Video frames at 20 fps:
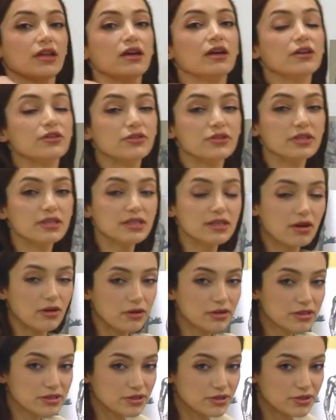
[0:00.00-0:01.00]
you can
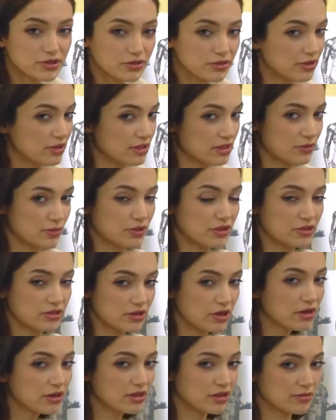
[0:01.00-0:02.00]
also do this with
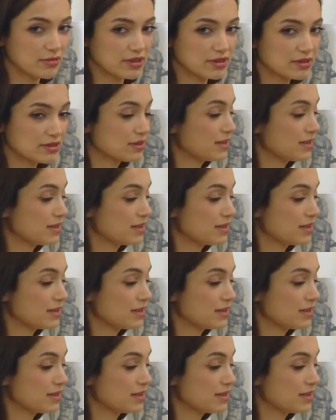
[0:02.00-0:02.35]
documents,